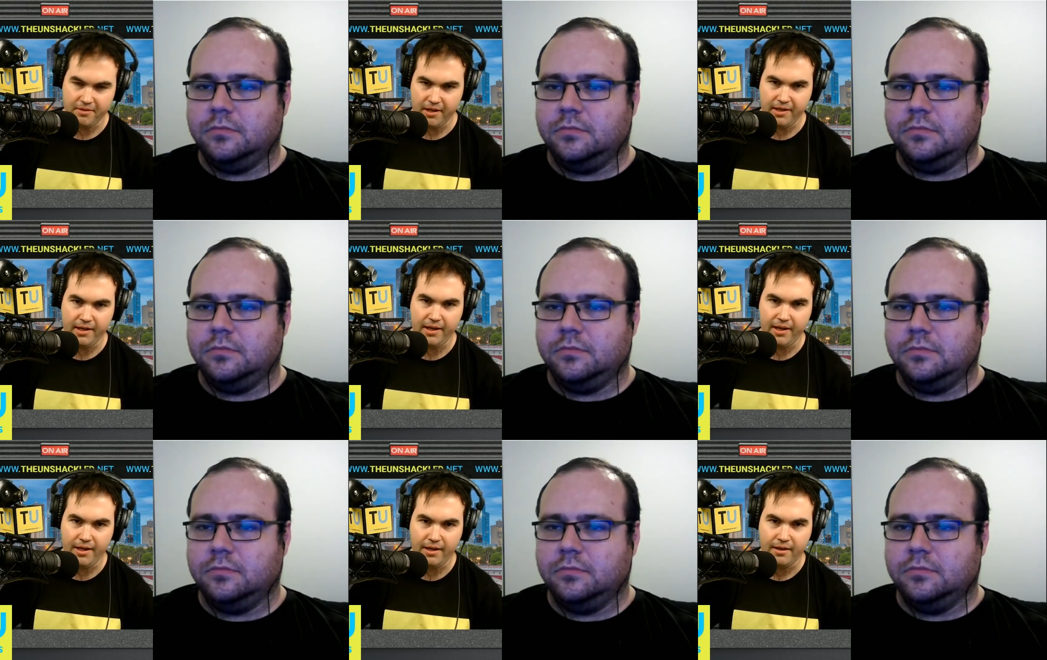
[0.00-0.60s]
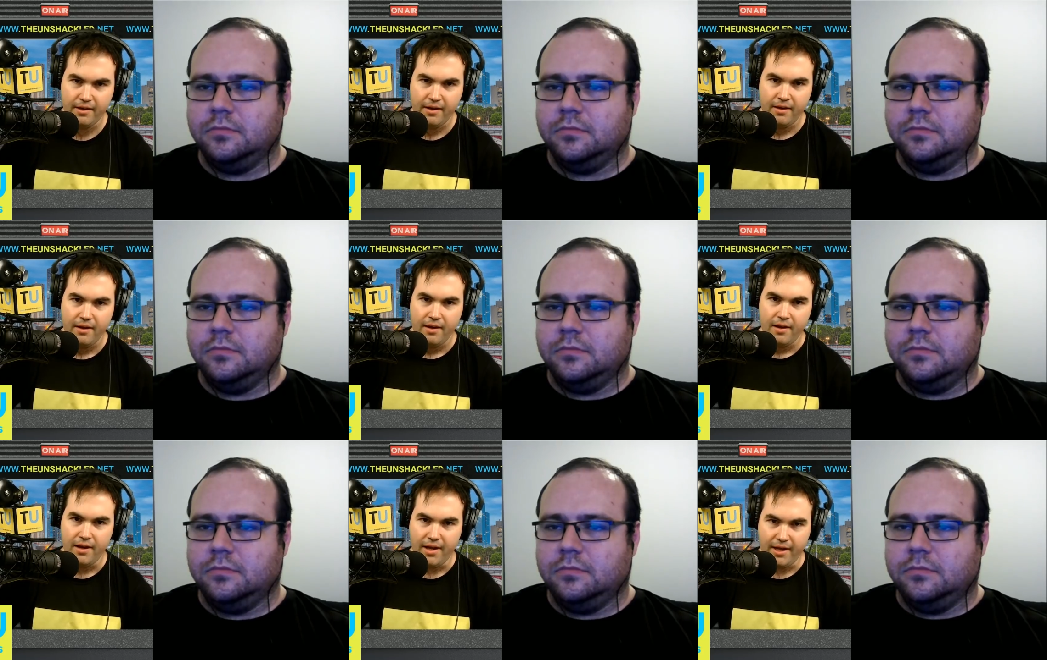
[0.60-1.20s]
Speaker 1: Vikki.
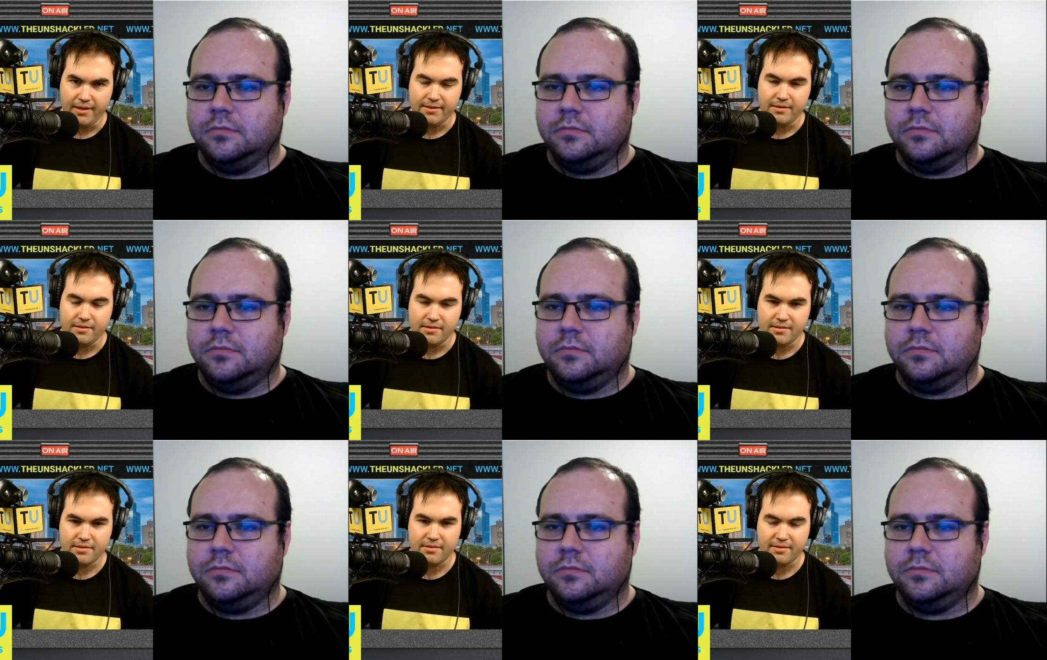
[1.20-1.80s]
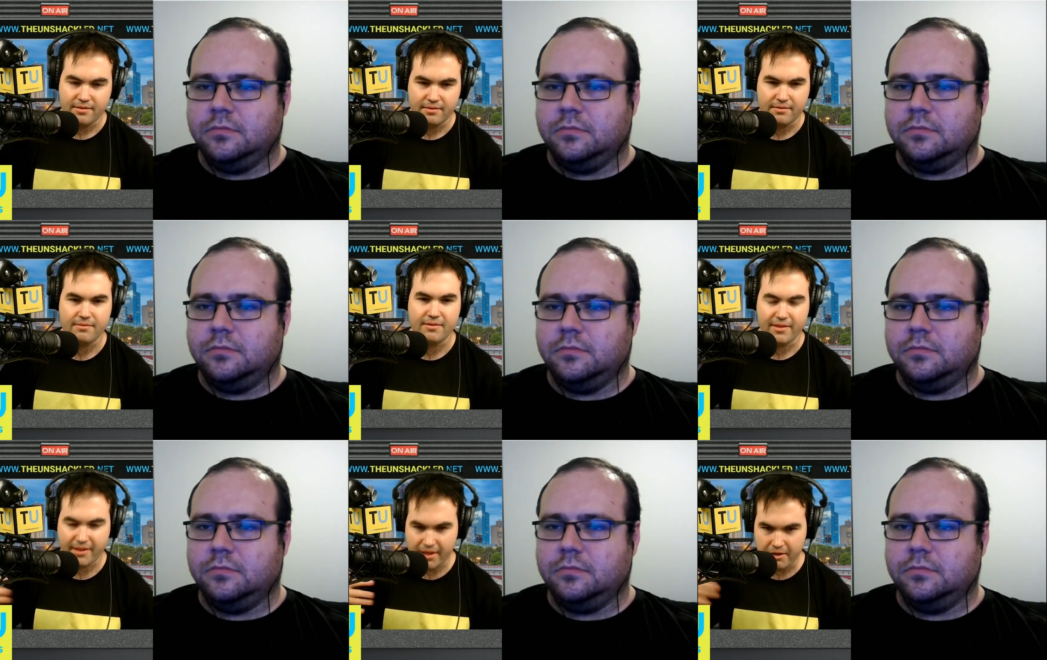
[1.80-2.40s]
And
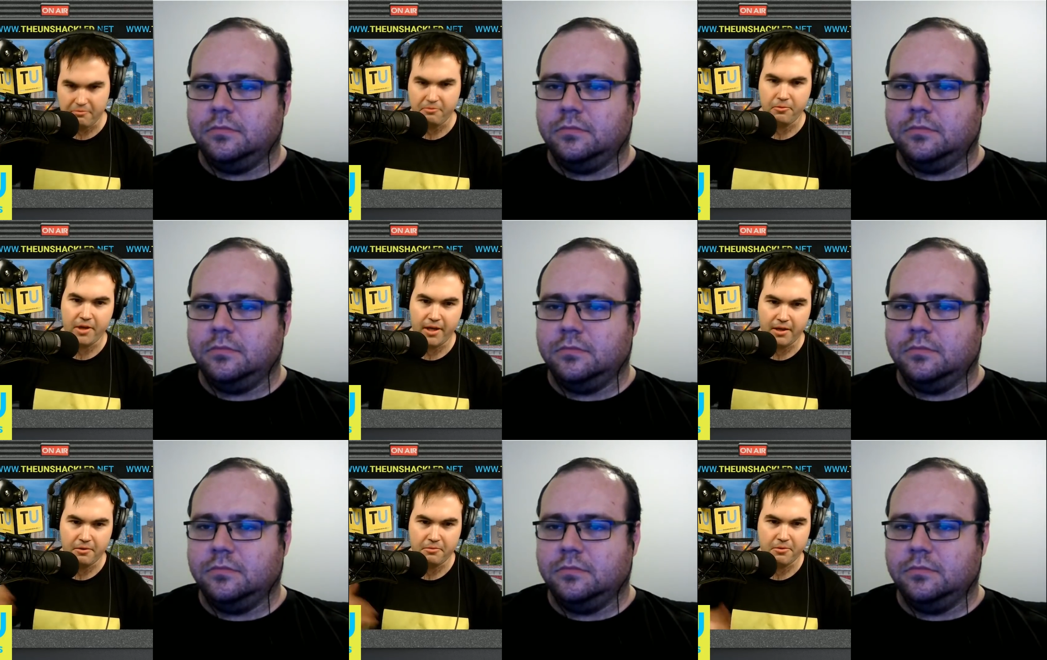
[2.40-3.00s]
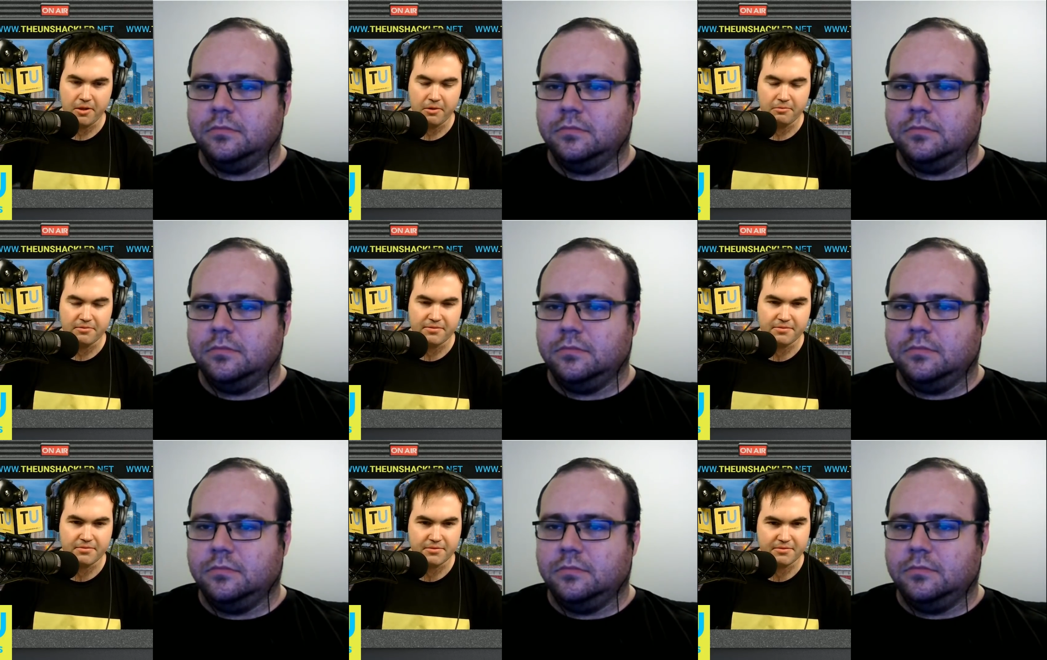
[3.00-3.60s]
yeah, we're,
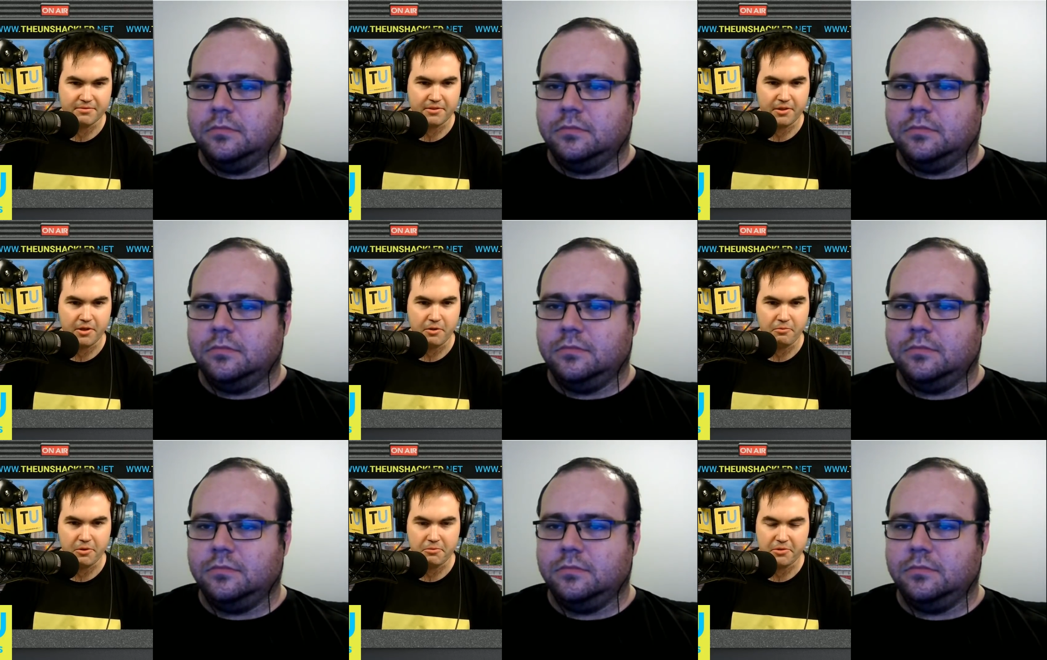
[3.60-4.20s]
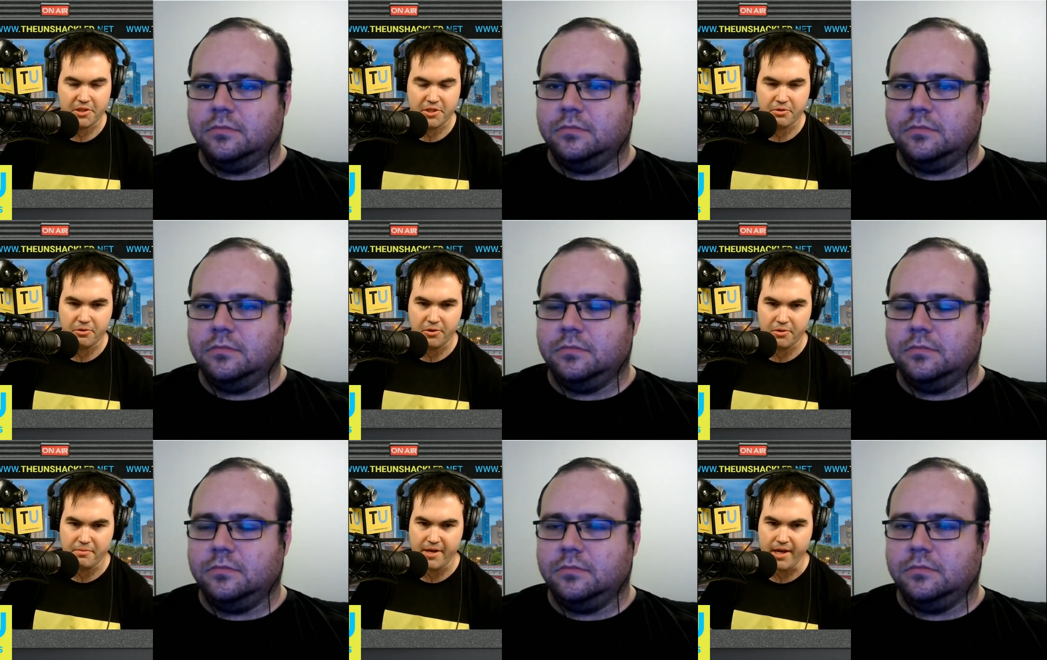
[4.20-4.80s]
you know, we'll wish you all
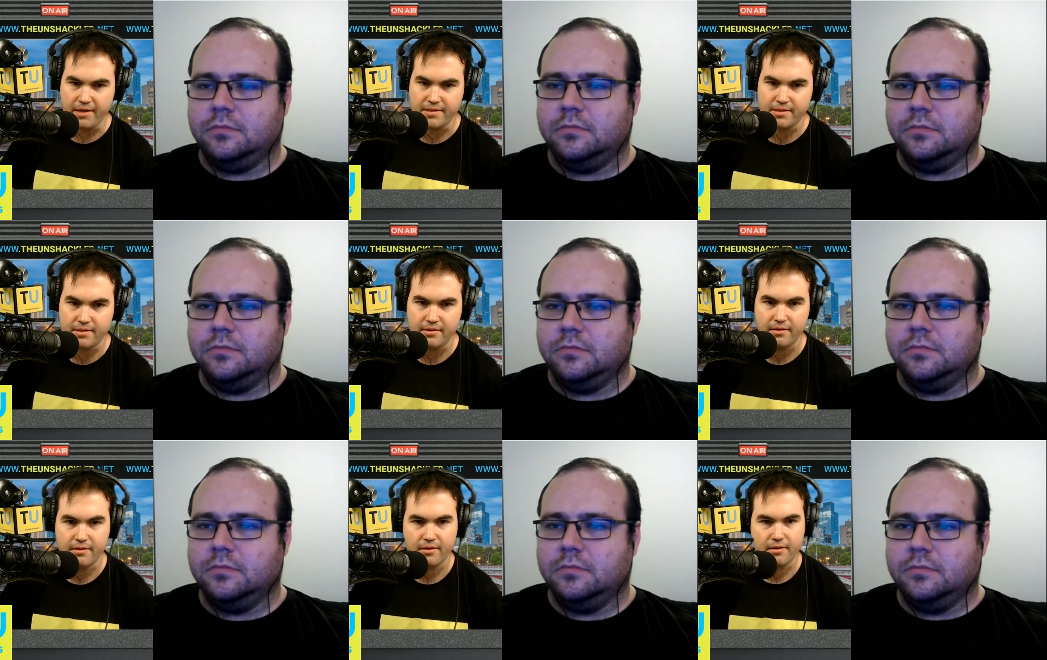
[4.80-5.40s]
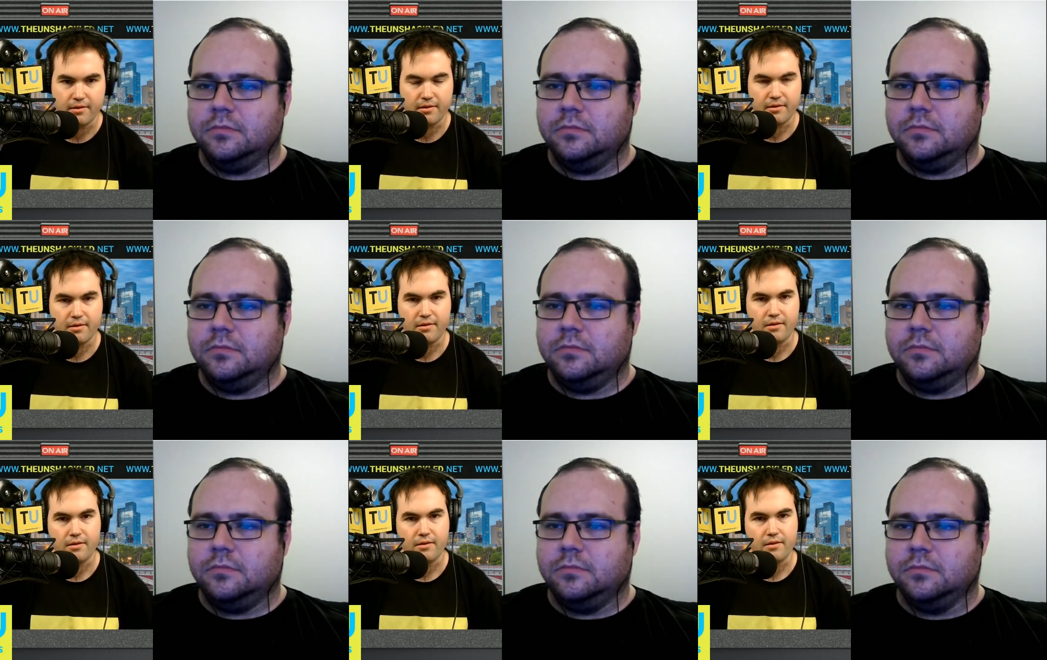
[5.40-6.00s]
the best.
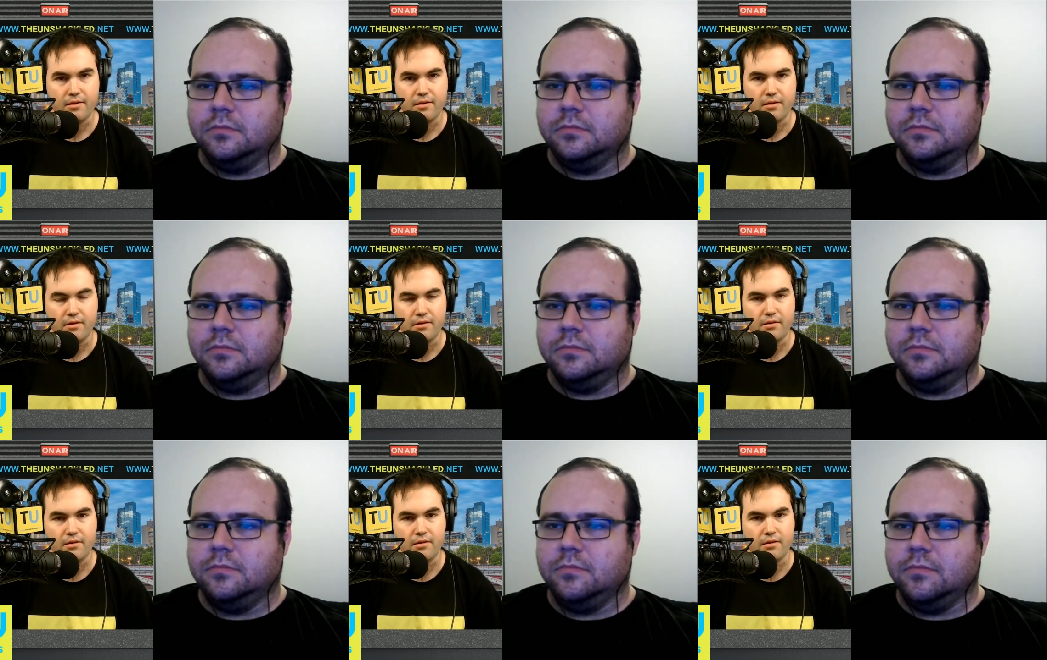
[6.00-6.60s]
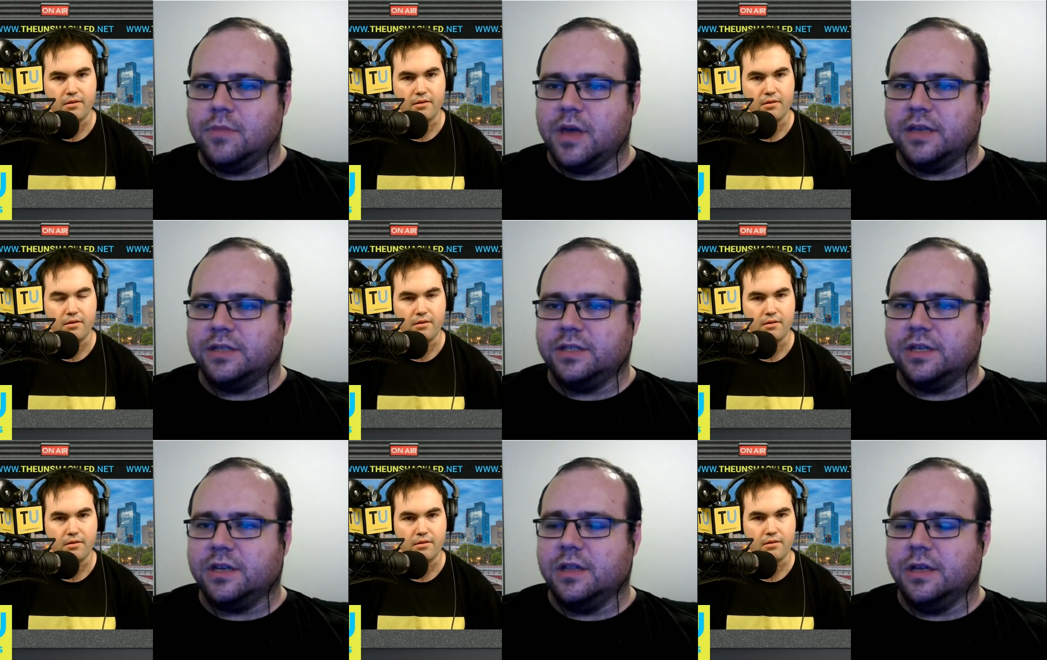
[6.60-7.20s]
Speaker 2: Mm,
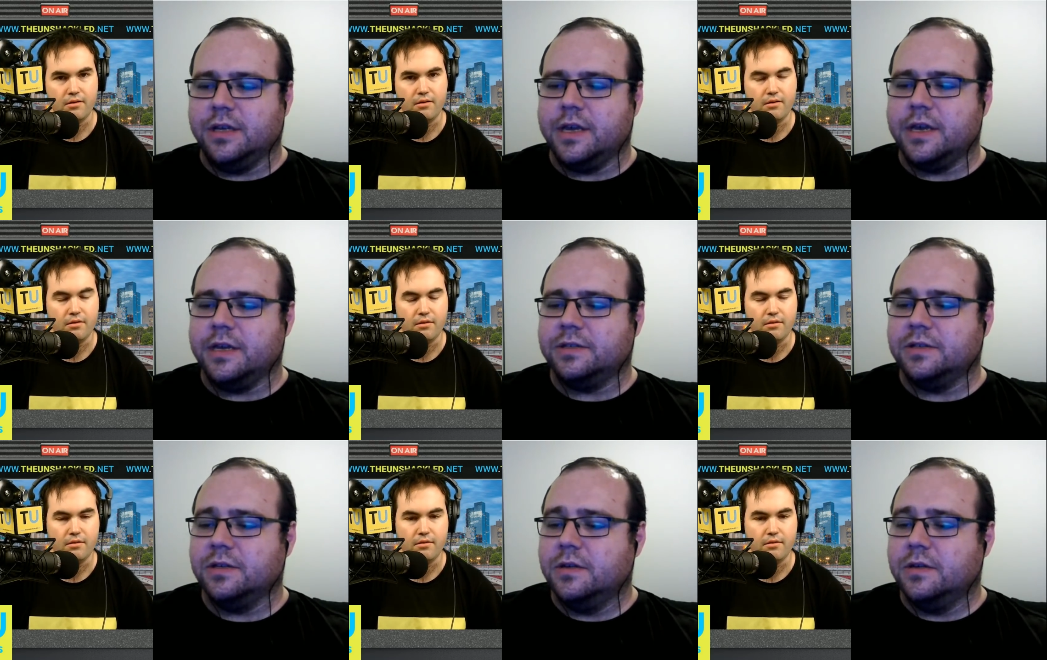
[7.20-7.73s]
basically, yes.